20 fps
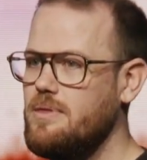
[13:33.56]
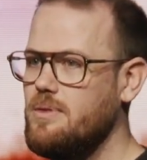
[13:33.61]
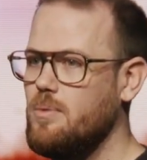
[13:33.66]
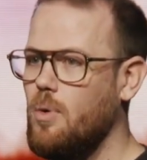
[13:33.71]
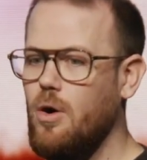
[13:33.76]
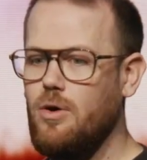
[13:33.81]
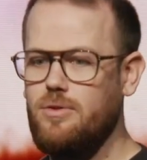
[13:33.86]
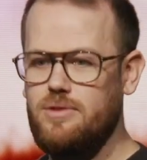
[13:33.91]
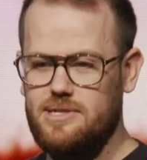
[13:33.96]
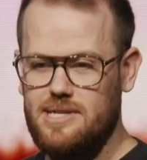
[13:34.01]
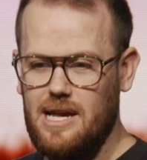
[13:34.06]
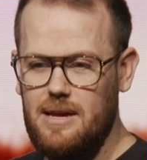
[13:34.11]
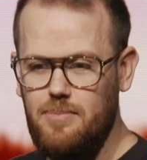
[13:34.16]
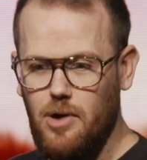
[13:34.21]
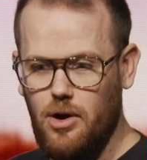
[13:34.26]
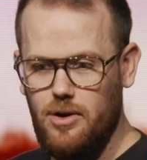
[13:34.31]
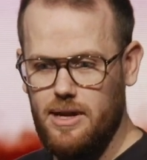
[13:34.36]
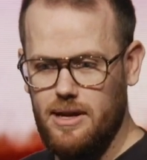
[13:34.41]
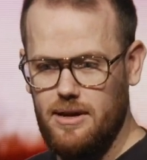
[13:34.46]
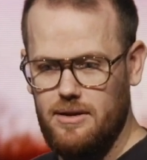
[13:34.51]
We're all in the same
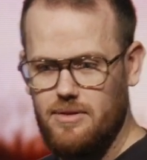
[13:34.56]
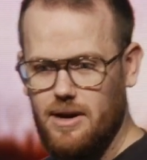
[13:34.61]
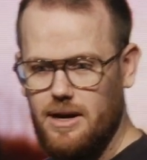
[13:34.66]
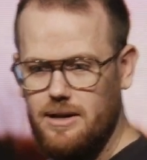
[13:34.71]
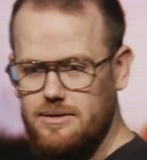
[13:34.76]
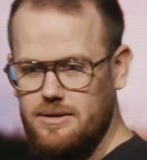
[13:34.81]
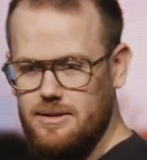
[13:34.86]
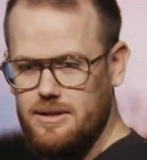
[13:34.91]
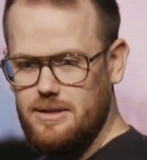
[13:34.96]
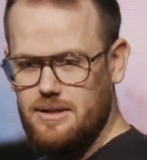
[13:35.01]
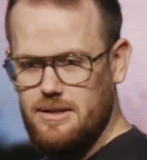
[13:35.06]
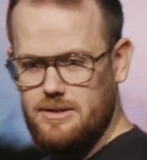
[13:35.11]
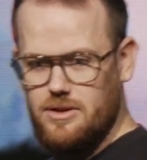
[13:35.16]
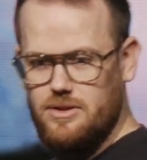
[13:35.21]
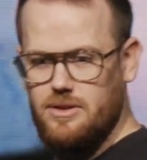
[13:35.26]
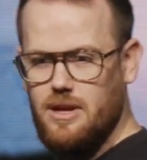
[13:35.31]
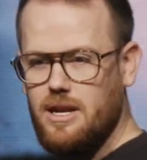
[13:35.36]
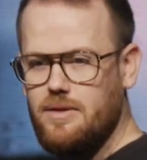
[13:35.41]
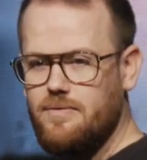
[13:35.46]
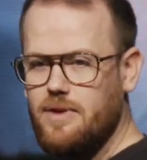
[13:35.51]
boat here, right? So
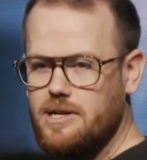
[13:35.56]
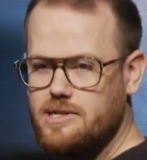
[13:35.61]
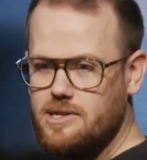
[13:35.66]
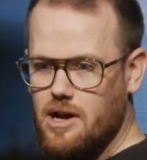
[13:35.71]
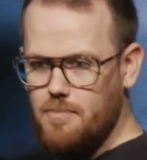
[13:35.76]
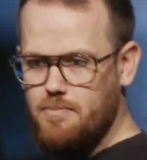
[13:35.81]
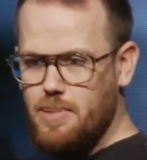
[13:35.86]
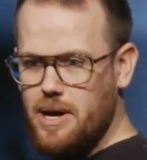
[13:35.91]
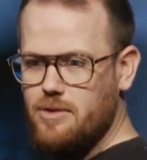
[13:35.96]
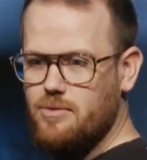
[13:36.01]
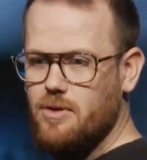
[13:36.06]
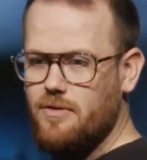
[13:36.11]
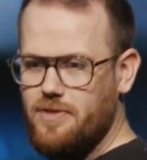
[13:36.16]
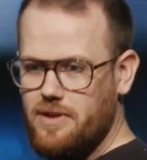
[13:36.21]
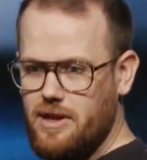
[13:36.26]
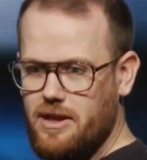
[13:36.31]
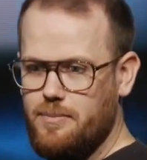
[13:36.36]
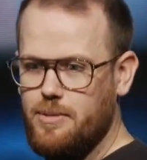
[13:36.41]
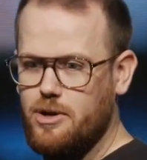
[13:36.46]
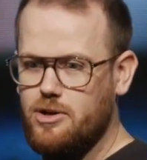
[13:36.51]
none of us are better off
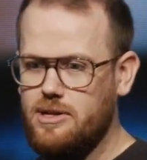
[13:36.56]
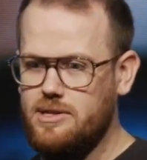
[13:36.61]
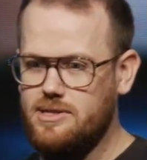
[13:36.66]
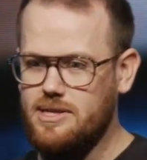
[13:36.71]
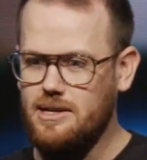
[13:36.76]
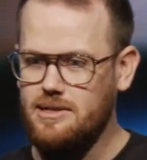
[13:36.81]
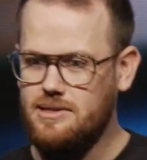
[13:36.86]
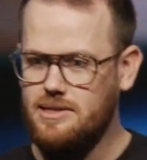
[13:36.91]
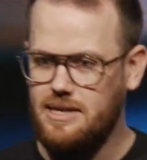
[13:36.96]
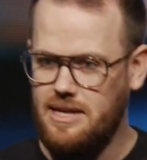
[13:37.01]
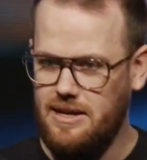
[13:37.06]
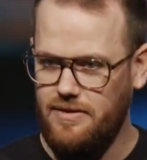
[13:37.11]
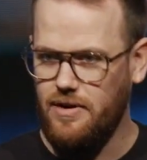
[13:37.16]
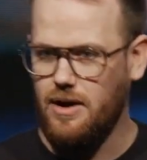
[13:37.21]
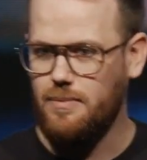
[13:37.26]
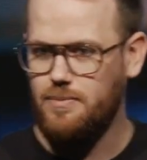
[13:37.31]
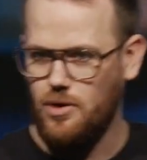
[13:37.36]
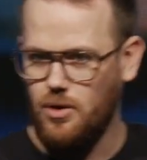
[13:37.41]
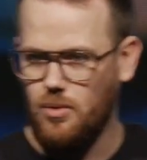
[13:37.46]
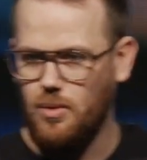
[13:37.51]
than other because it says, give
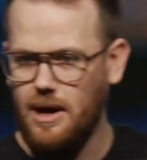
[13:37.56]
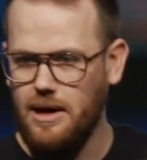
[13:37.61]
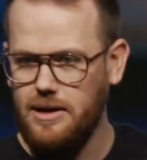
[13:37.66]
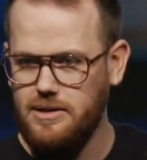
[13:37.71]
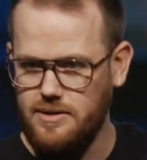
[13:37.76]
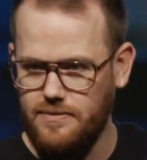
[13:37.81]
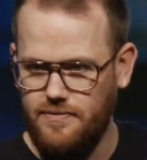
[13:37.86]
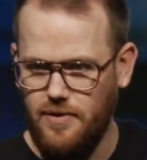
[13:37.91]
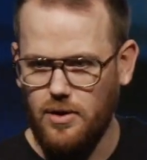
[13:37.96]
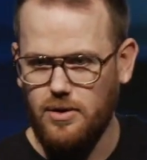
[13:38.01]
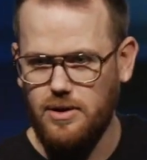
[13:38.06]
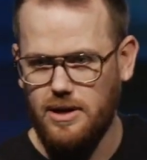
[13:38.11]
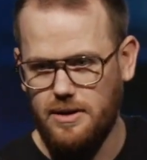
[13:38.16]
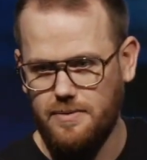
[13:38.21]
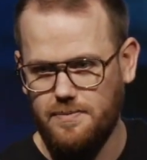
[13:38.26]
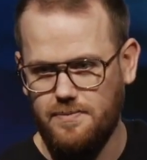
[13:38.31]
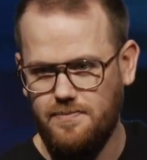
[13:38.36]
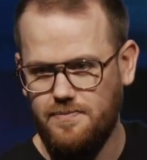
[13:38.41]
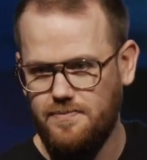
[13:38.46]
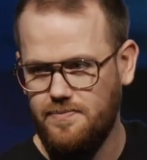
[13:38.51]
up your ways and follow
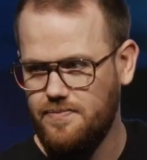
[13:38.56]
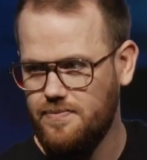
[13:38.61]
him.